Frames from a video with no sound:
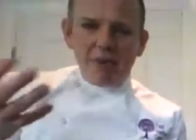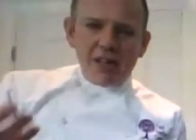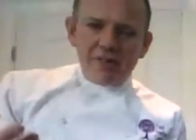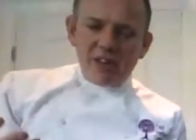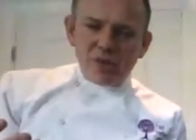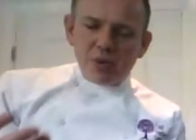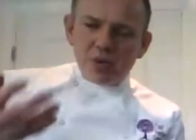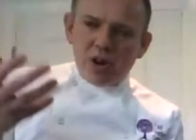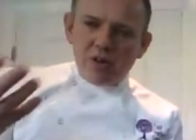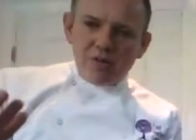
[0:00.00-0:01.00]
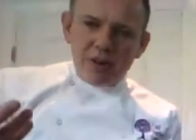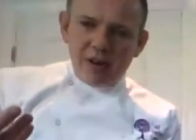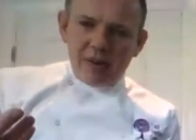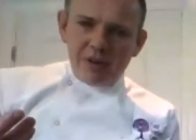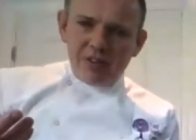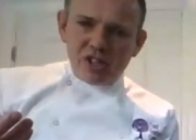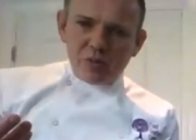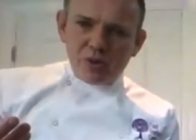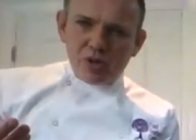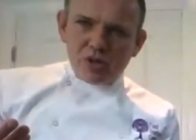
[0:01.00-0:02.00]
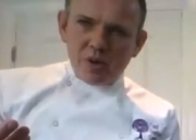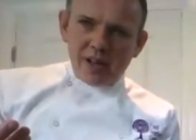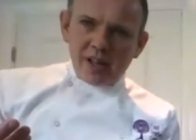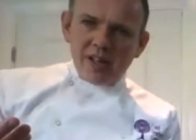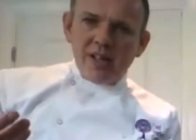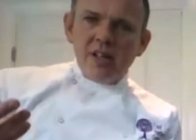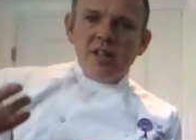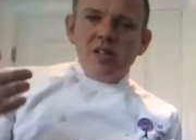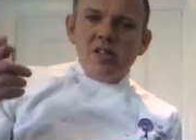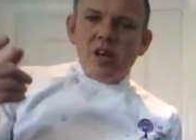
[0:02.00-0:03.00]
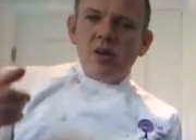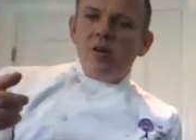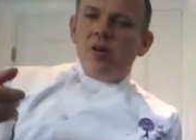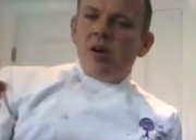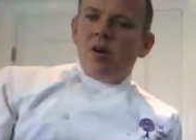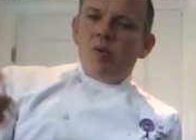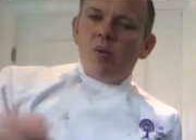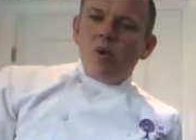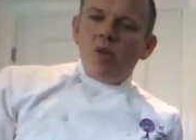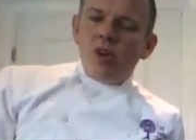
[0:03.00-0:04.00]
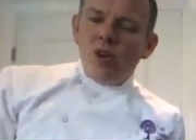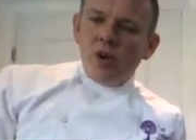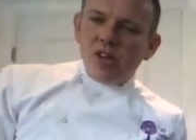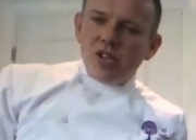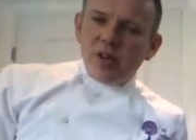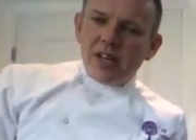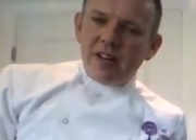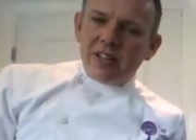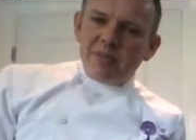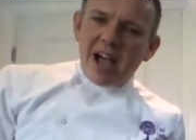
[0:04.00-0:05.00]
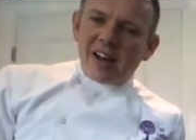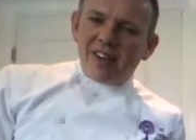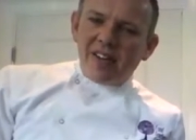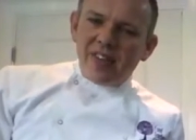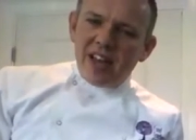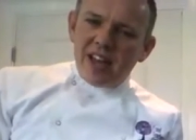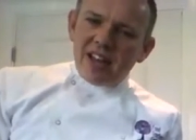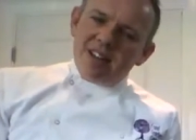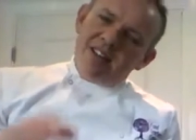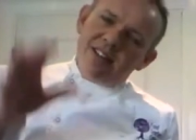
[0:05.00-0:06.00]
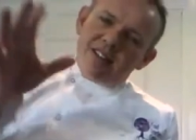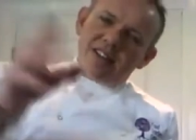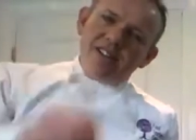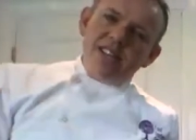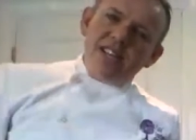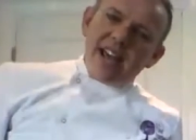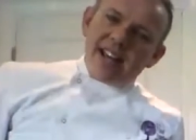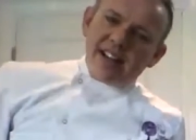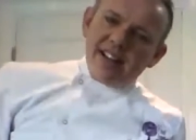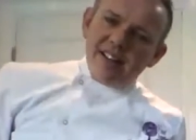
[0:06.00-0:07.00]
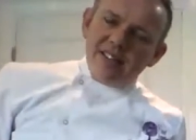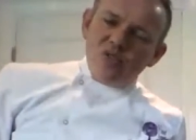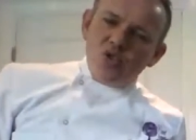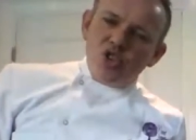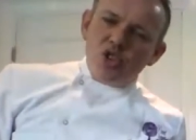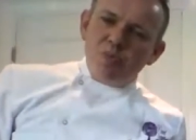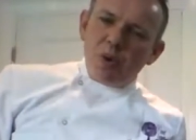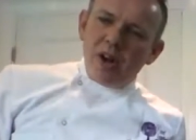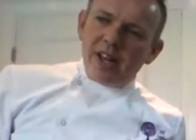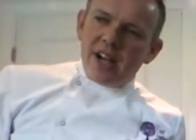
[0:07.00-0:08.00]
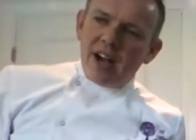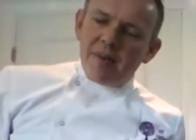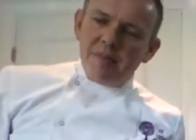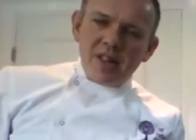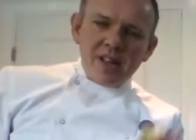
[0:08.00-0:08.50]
big your vegetables are and how many vegetables you're doing. So the noise you can hear in the background there is a kettle just boiling up,